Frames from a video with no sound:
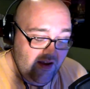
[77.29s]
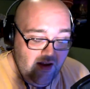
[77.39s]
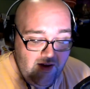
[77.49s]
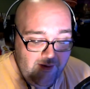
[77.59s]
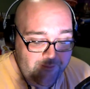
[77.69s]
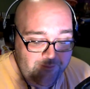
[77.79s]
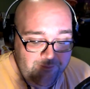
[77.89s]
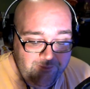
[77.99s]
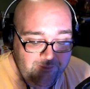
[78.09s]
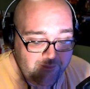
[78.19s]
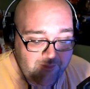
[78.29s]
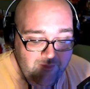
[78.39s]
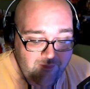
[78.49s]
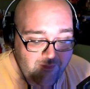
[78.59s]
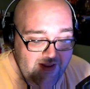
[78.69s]

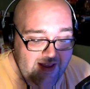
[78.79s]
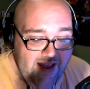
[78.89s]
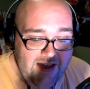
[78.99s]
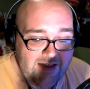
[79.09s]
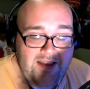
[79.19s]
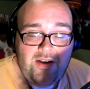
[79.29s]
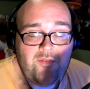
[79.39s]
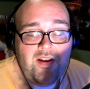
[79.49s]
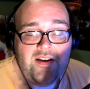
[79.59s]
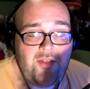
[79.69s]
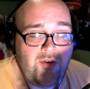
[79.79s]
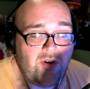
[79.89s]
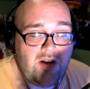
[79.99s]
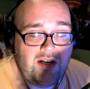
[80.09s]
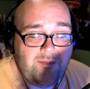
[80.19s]
Yeah, and then another
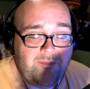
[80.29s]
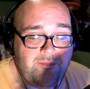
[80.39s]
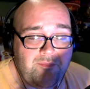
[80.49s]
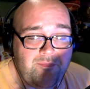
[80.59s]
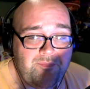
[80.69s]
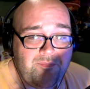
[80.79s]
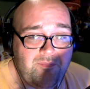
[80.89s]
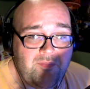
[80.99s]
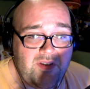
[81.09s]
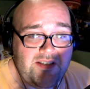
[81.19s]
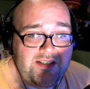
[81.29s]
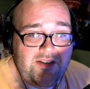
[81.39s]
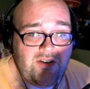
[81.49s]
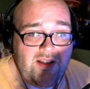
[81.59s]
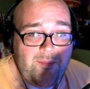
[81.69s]

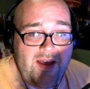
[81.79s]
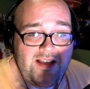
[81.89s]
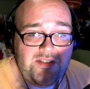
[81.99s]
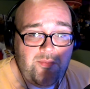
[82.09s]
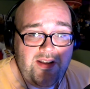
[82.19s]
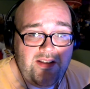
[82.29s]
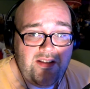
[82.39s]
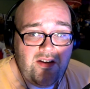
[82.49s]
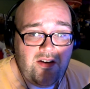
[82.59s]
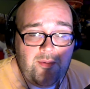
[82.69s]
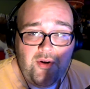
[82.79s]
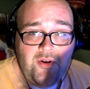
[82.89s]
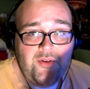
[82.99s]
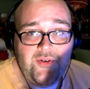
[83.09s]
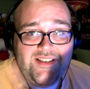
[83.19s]
singer that passed away
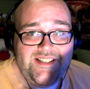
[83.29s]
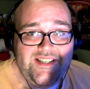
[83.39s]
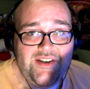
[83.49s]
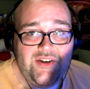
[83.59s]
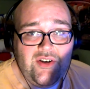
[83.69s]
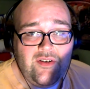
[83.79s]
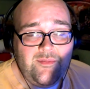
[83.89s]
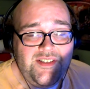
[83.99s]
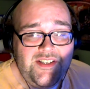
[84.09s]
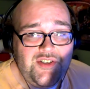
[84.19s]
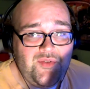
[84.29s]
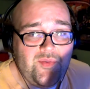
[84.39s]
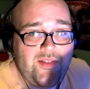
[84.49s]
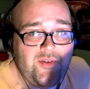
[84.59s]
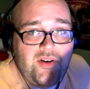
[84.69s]
earlier this year, a musician
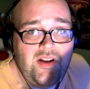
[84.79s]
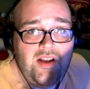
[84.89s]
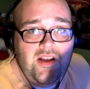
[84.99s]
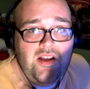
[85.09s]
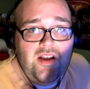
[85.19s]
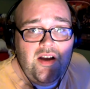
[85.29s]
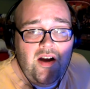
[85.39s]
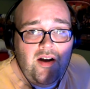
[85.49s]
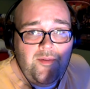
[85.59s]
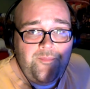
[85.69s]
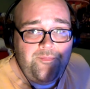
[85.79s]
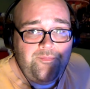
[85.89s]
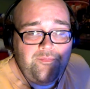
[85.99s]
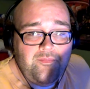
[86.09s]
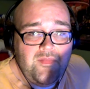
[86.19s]
rather,
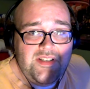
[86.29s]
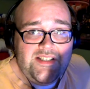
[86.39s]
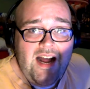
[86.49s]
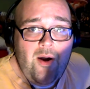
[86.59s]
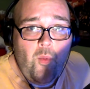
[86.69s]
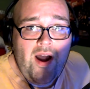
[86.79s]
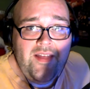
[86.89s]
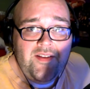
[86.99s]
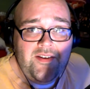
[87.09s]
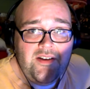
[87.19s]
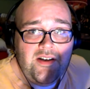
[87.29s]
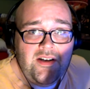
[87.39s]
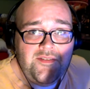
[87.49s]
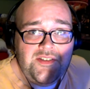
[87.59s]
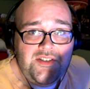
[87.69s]
Scott Weiland
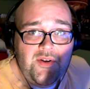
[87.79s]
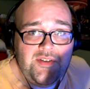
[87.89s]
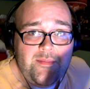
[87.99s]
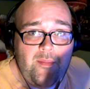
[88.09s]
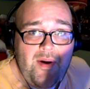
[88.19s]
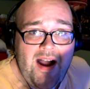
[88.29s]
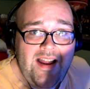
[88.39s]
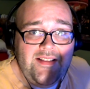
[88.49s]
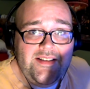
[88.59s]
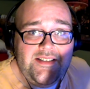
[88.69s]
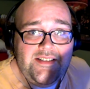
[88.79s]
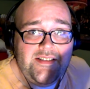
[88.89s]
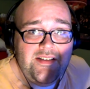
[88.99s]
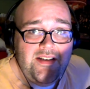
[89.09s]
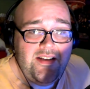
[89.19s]
of Stone Temple Pilots.
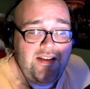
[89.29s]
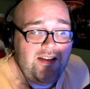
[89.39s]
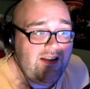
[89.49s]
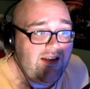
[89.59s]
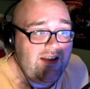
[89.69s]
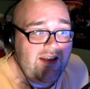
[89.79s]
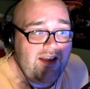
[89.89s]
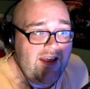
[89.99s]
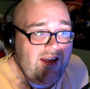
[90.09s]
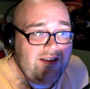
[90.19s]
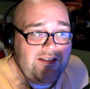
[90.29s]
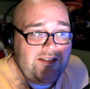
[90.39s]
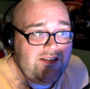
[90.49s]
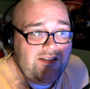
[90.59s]
And